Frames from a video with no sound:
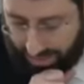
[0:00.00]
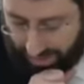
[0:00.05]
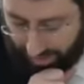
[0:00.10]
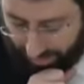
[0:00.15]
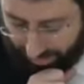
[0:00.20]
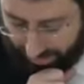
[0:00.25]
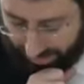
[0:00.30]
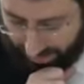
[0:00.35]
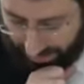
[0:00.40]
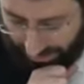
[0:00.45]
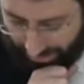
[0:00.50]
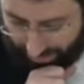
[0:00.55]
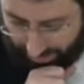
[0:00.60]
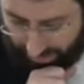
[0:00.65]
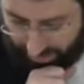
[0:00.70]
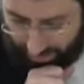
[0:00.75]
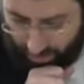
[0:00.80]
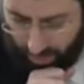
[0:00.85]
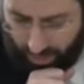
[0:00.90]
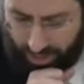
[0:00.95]
Different
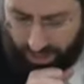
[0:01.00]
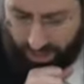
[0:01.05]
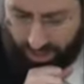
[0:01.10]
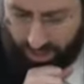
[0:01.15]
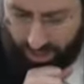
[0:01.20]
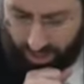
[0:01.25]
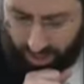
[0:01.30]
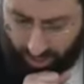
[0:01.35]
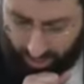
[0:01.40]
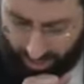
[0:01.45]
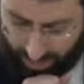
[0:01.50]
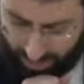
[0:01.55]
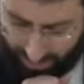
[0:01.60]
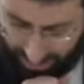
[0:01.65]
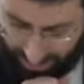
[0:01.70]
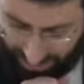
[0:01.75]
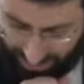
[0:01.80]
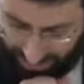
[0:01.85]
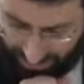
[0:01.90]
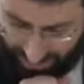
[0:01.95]
types of oil were
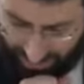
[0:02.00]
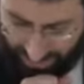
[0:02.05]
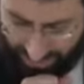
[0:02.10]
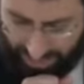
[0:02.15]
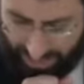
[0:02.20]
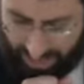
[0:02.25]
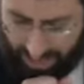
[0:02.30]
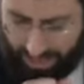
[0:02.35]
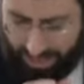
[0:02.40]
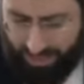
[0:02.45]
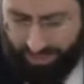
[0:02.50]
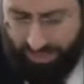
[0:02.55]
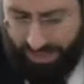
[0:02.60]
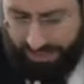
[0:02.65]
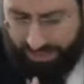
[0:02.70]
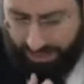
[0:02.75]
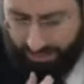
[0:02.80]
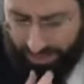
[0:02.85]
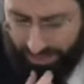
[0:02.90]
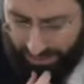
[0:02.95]
needed in the
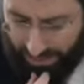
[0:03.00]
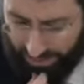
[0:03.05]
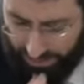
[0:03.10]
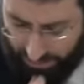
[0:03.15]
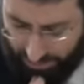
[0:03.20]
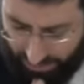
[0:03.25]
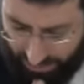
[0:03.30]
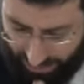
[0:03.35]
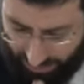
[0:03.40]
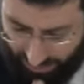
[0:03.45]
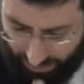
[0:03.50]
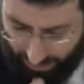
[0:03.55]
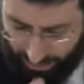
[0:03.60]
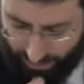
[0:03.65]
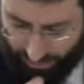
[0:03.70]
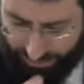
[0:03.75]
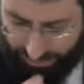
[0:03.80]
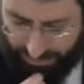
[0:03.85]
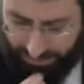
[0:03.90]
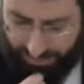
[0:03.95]
Beis Hamikdash for different
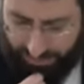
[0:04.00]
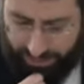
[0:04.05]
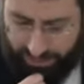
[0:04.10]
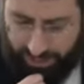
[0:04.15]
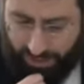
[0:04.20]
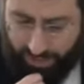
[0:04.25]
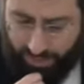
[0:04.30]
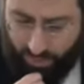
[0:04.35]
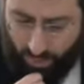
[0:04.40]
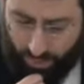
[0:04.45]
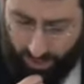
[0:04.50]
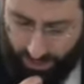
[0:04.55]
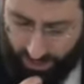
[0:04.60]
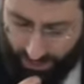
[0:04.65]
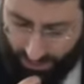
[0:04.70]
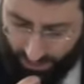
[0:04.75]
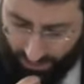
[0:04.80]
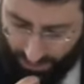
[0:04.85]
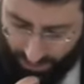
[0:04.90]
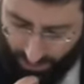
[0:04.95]
purposes. Some
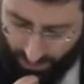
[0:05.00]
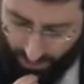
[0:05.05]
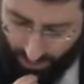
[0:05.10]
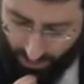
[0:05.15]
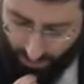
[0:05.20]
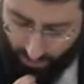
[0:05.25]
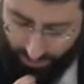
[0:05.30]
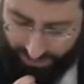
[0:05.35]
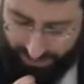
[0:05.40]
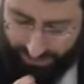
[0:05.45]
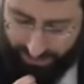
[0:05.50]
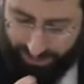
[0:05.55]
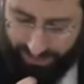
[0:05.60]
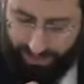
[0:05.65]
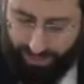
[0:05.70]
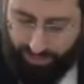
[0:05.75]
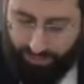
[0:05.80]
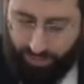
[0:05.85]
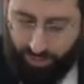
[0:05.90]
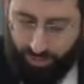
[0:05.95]
oil was
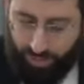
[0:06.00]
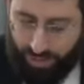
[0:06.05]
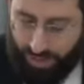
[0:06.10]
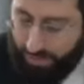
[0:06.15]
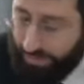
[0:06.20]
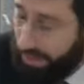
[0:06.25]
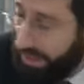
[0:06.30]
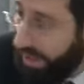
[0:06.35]
needed for the